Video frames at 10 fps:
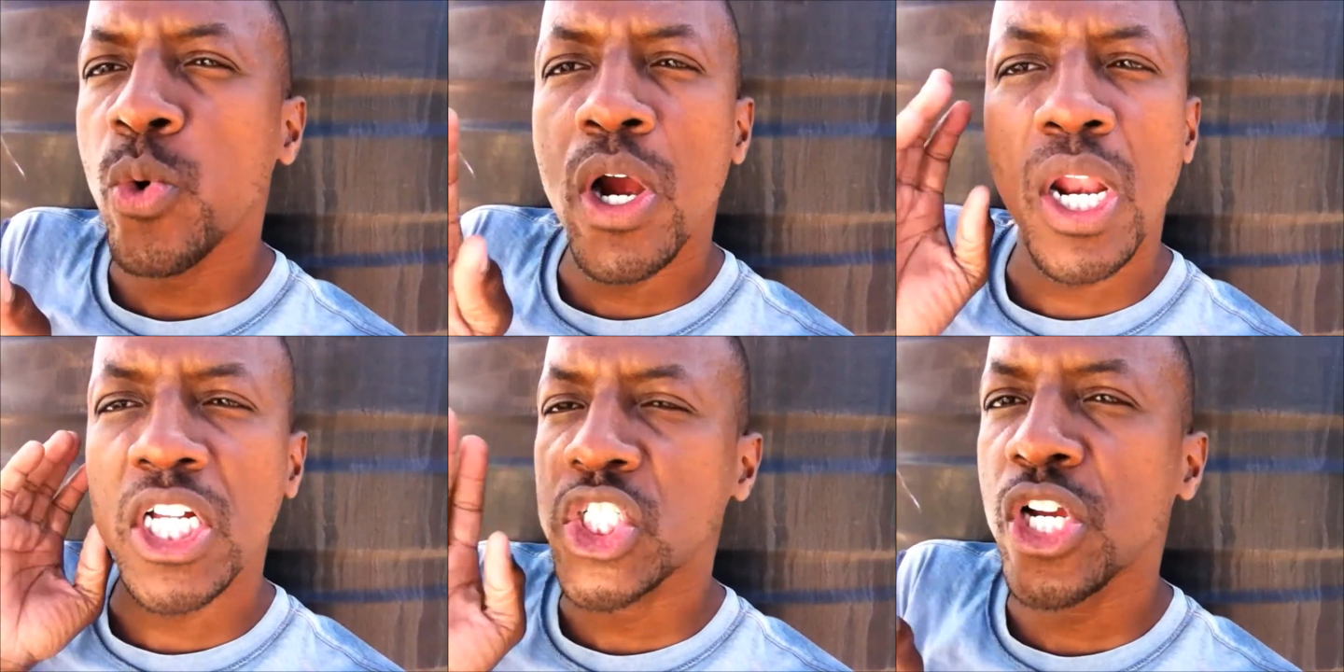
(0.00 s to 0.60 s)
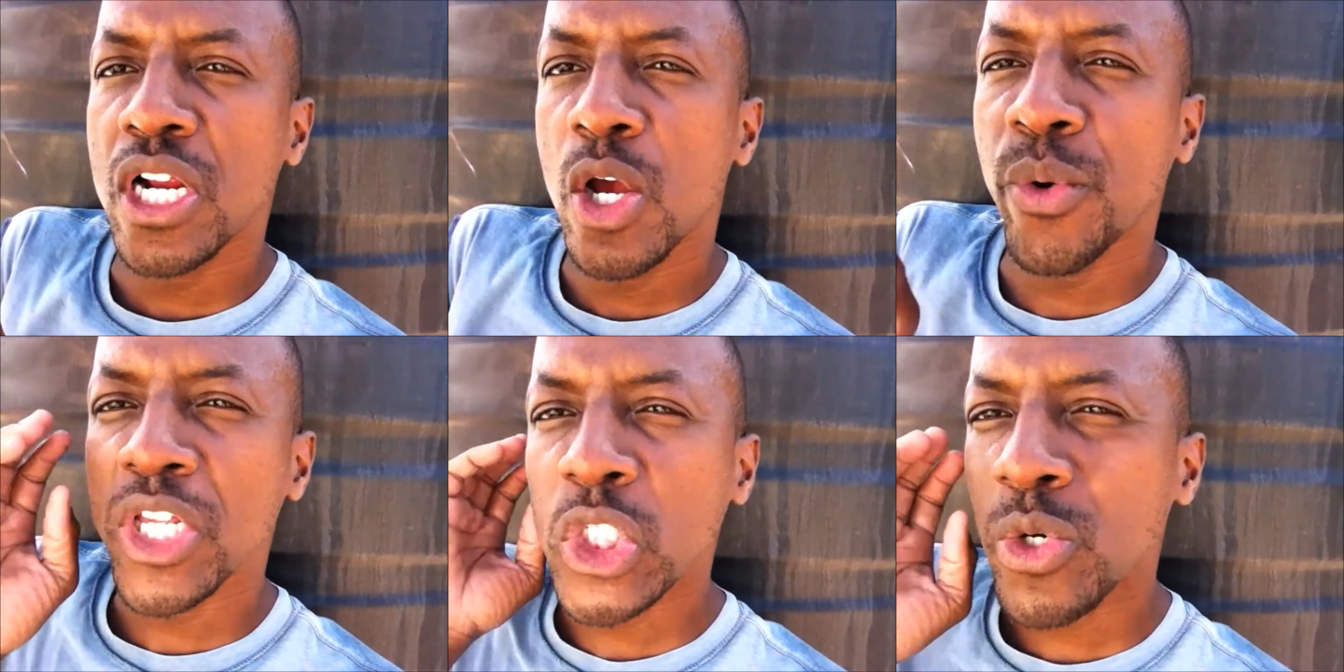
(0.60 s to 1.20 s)
2 o'clock, 3 o'clock,
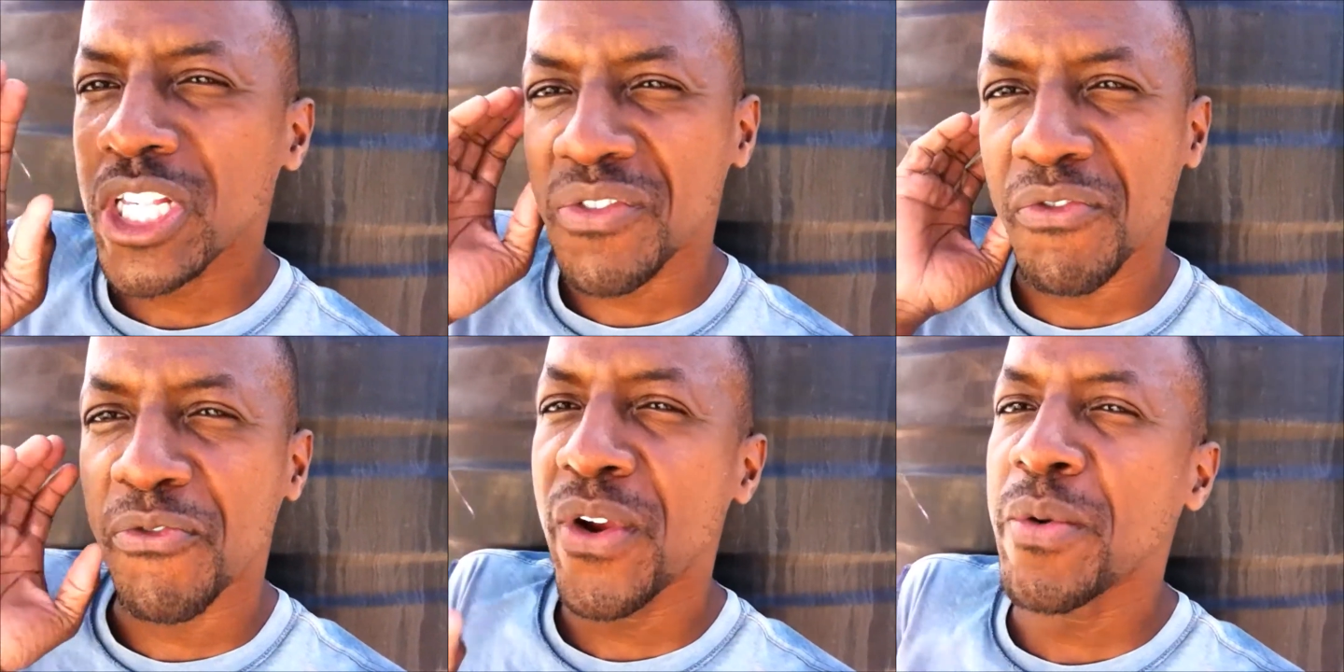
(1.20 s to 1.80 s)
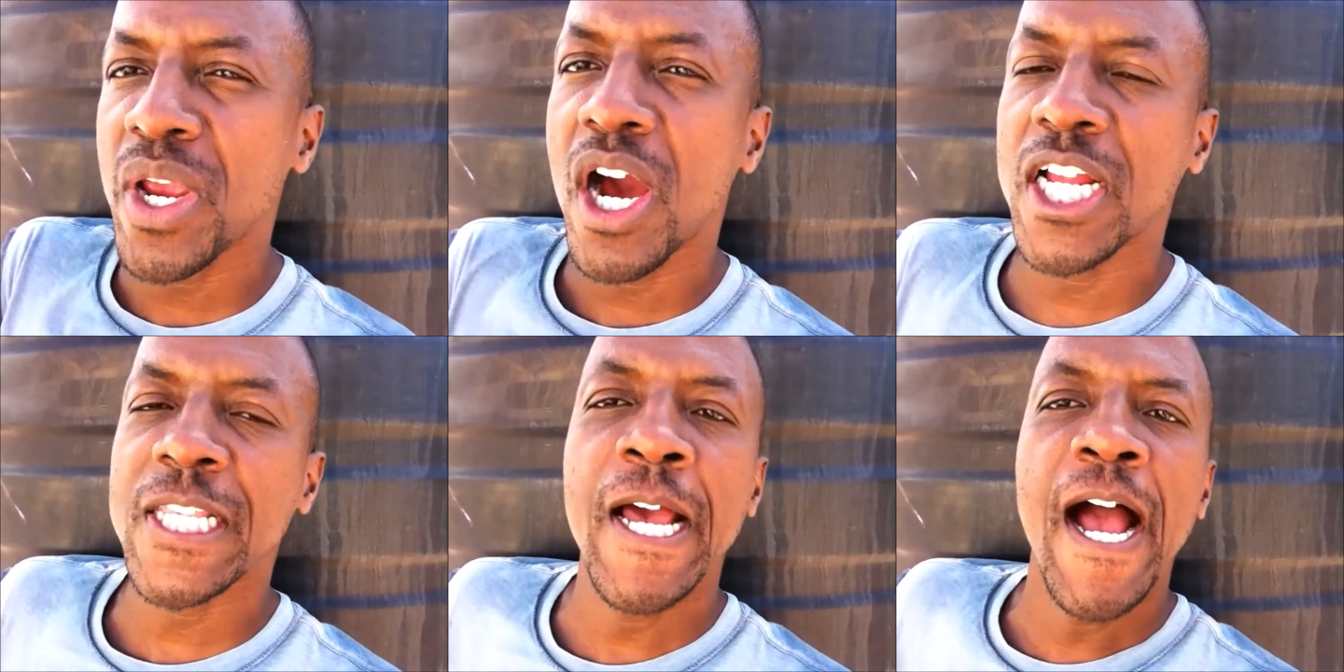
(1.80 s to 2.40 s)
when the sun is very
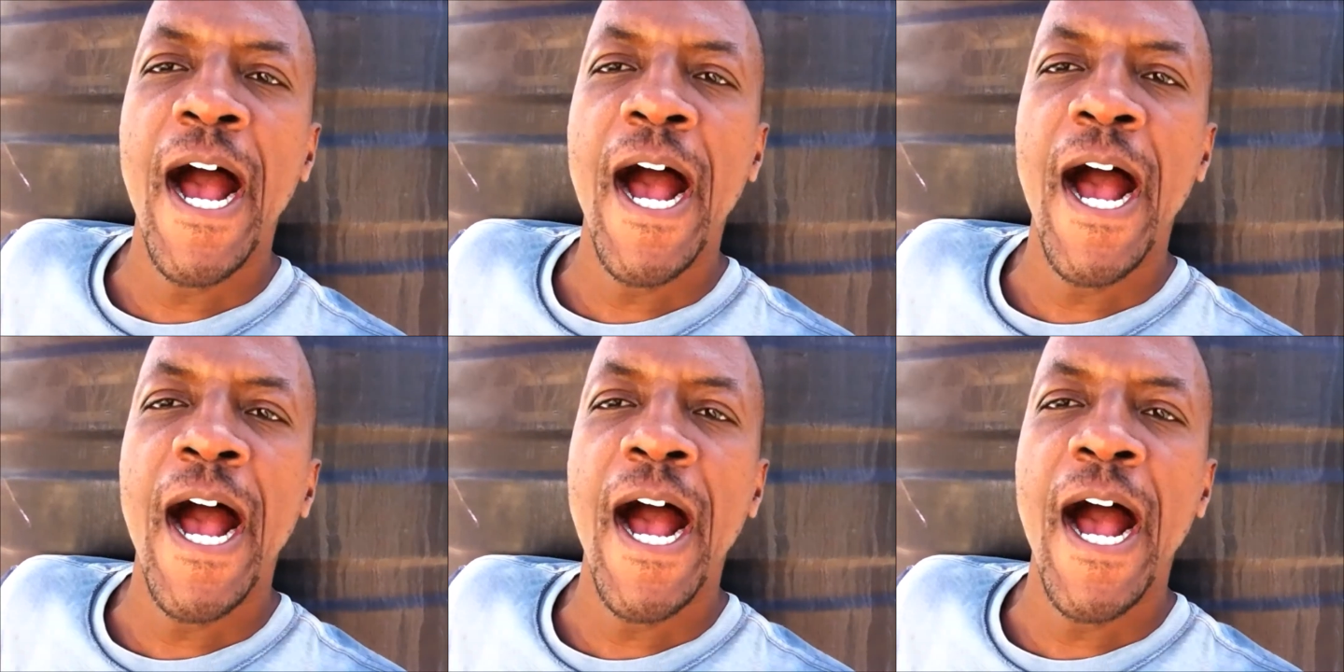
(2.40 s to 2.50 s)
hot,